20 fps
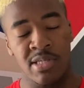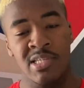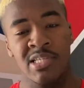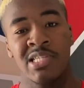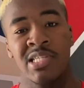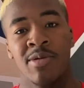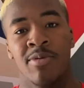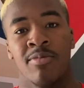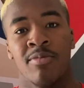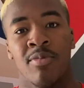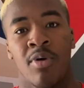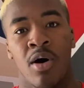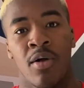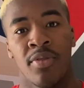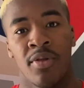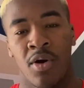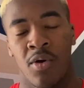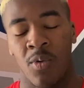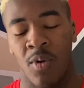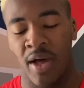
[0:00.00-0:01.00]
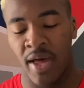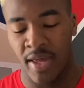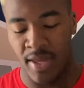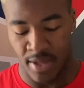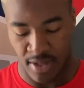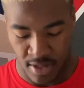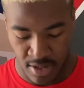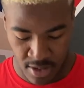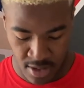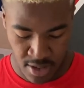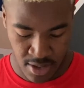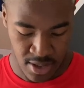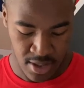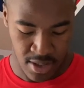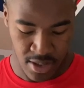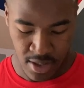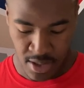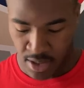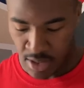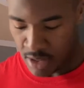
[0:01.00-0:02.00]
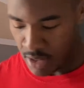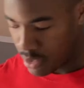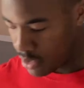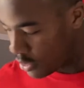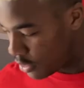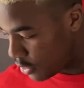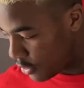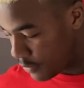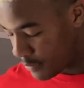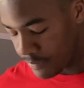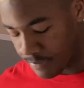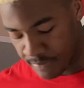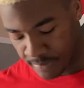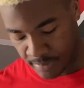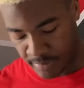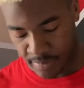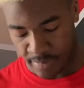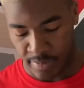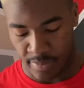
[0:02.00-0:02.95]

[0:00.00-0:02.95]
slip them on, they're quite um,